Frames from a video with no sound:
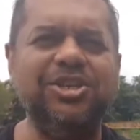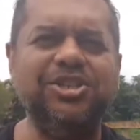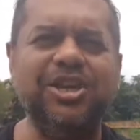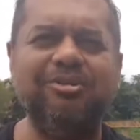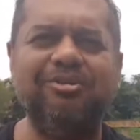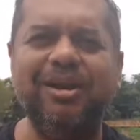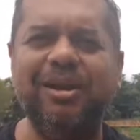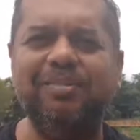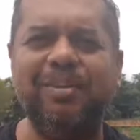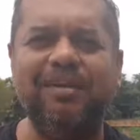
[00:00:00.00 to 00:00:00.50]

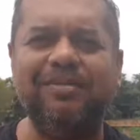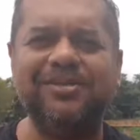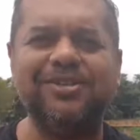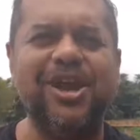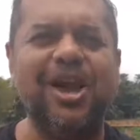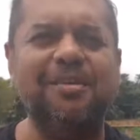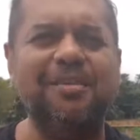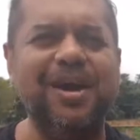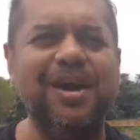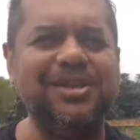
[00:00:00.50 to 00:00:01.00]
generally by the
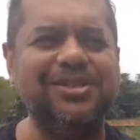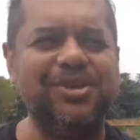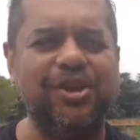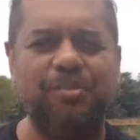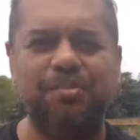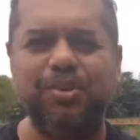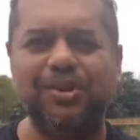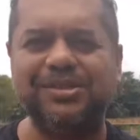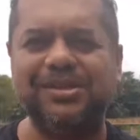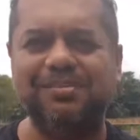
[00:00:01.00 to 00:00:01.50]
time I sort
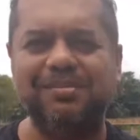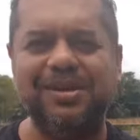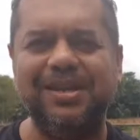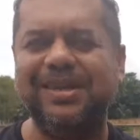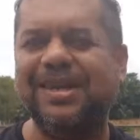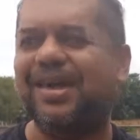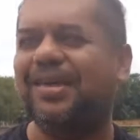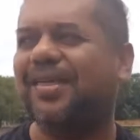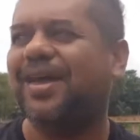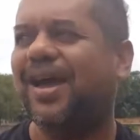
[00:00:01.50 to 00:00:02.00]
of put something
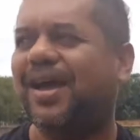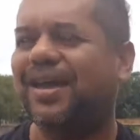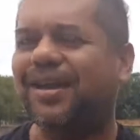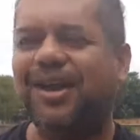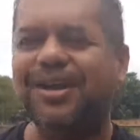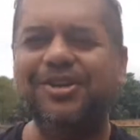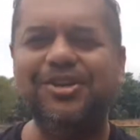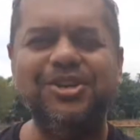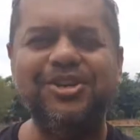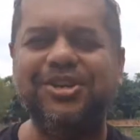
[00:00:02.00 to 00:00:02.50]
together,
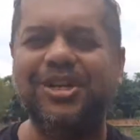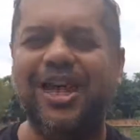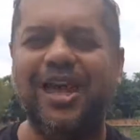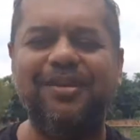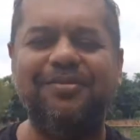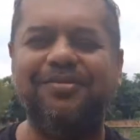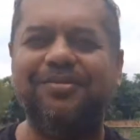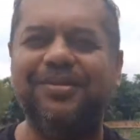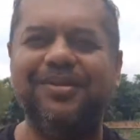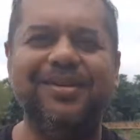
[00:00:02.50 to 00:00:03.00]
I usually
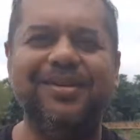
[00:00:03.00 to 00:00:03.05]
have